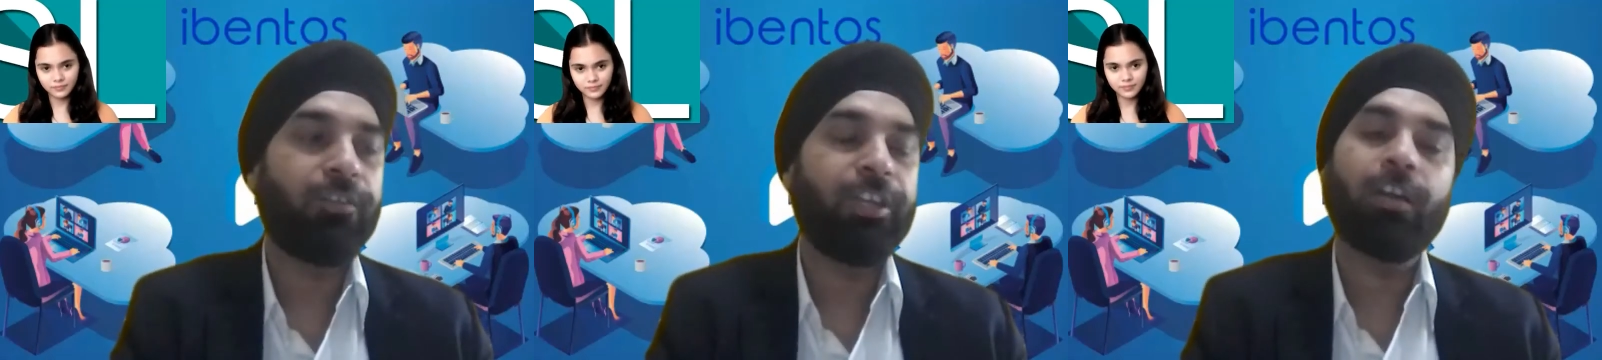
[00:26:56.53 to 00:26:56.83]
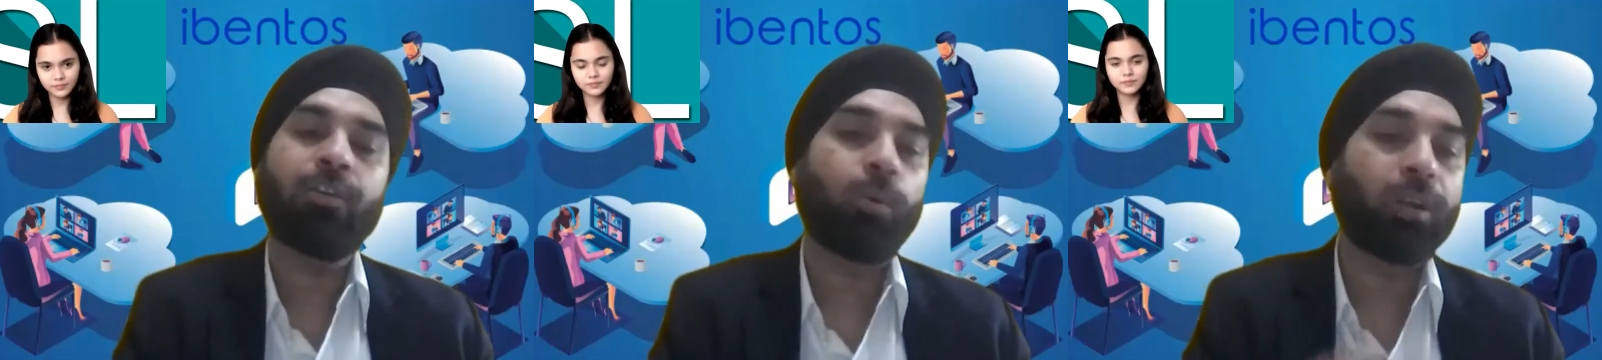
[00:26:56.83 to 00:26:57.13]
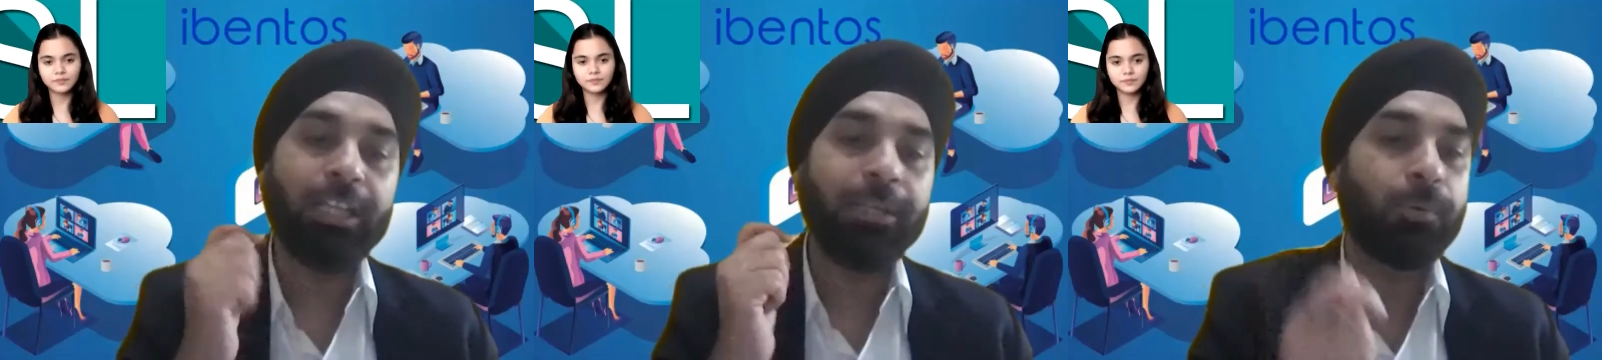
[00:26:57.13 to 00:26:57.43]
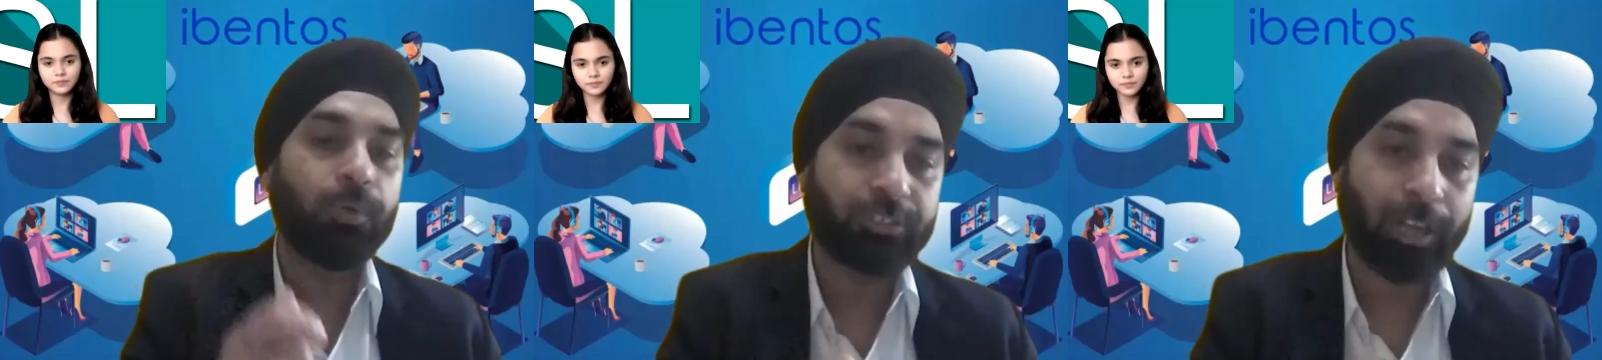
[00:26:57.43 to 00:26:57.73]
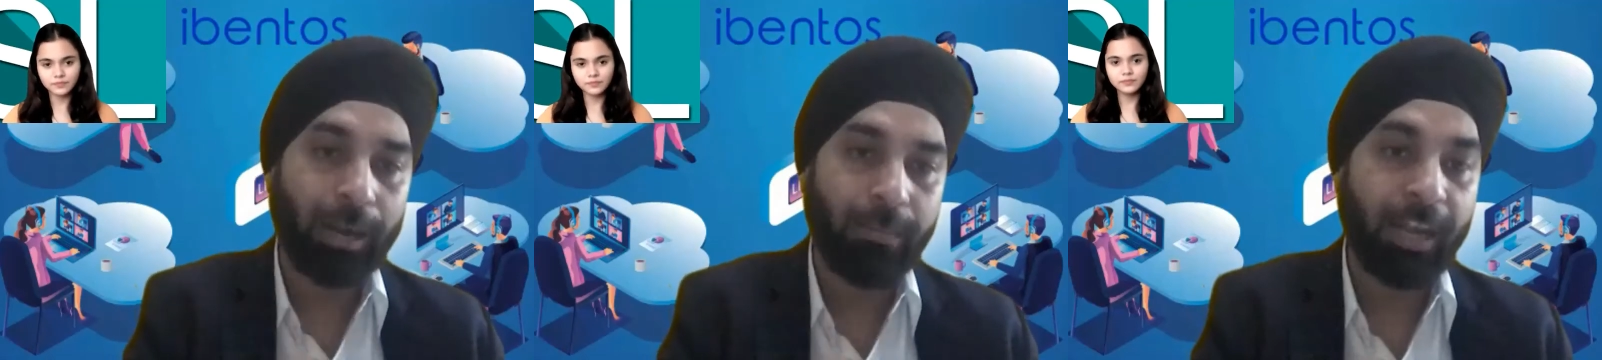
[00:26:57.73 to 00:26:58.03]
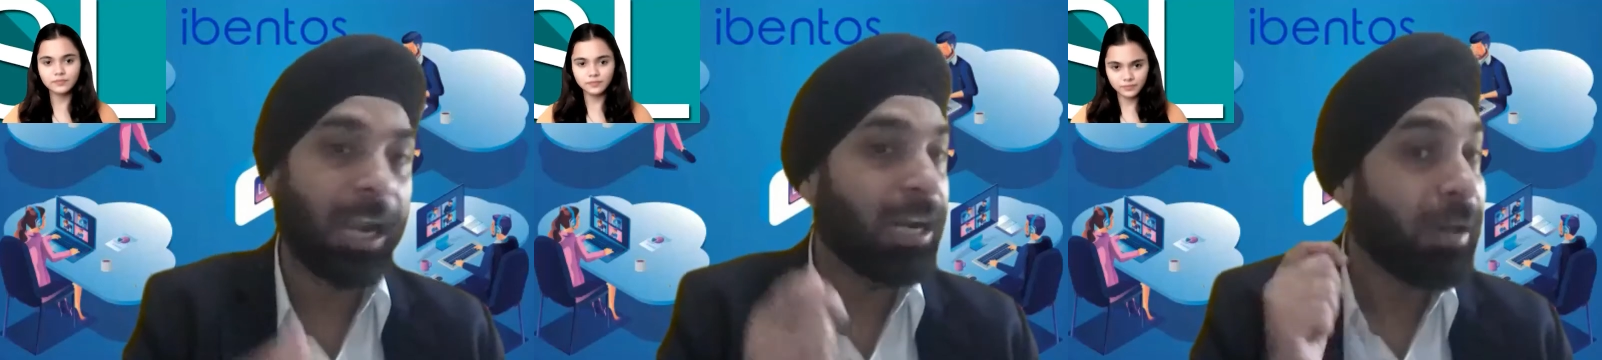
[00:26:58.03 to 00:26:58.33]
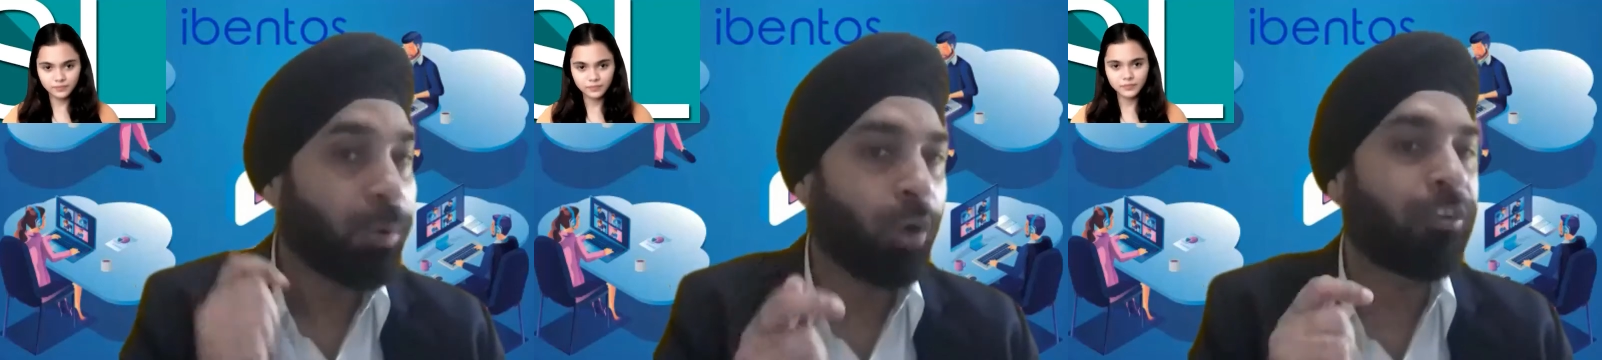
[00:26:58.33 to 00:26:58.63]
Speaker 1: We are totally bootstrapped and
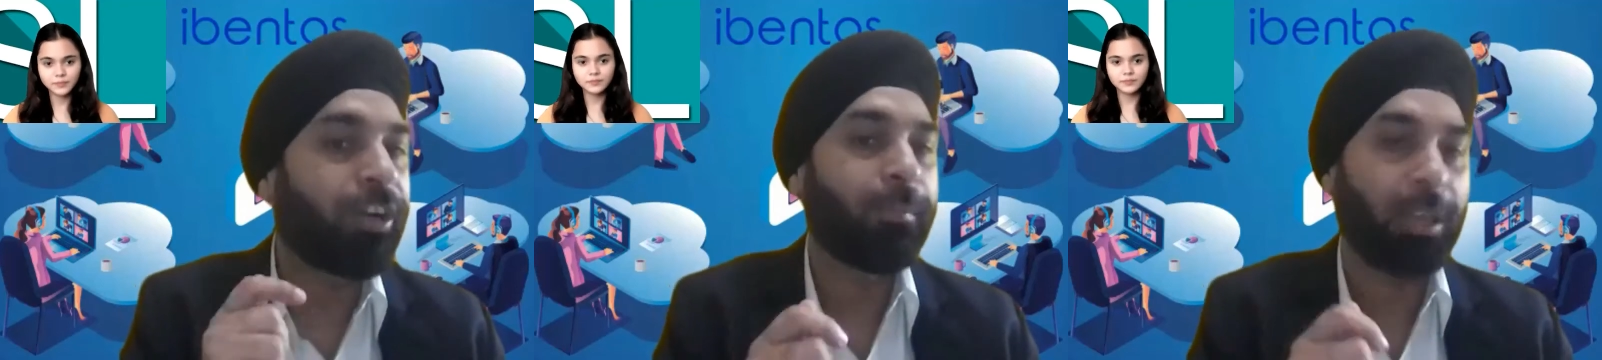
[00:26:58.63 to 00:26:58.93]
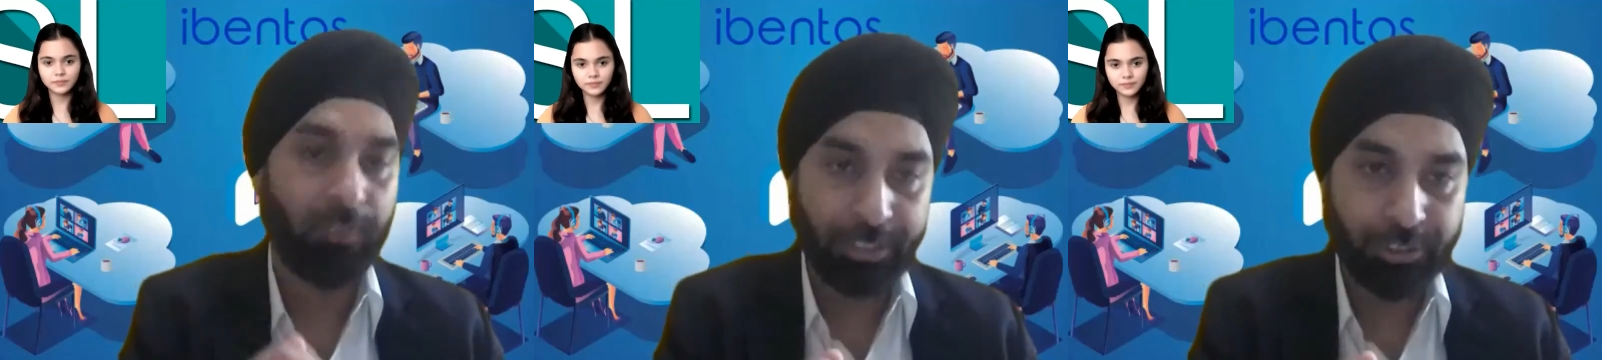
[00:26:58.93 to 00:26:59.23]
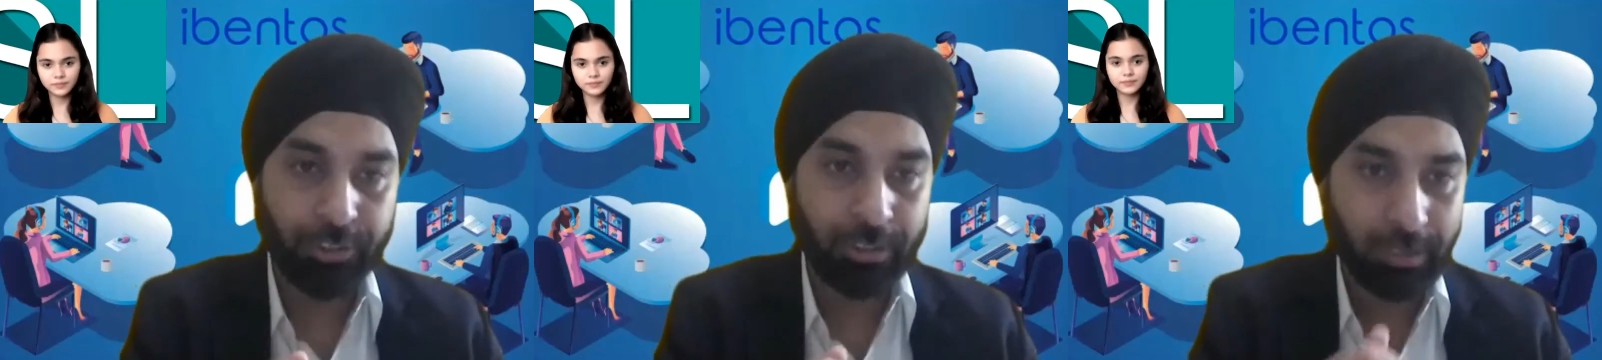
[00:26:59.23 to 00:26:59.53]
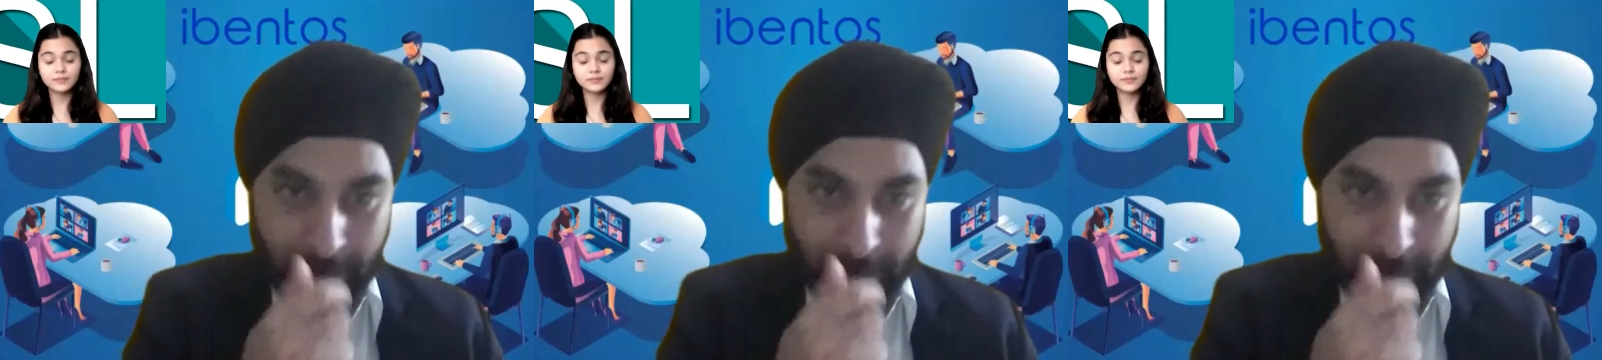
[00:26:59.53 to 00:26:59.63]
a profitable venture,